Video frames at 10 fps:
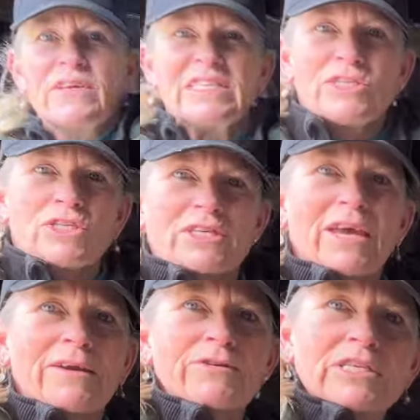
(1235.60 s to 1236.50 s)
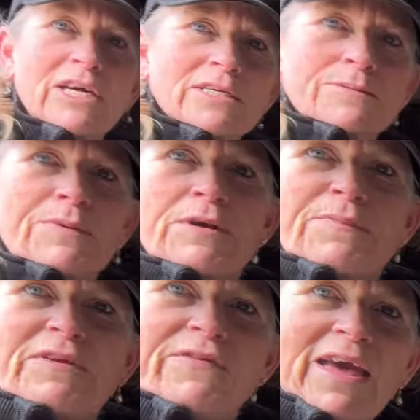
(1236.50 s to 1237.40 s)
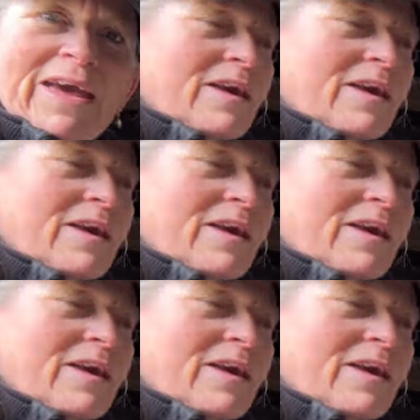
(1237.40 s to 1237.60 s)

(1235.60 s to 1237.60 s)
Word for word: it did just get irritated by a bit of hair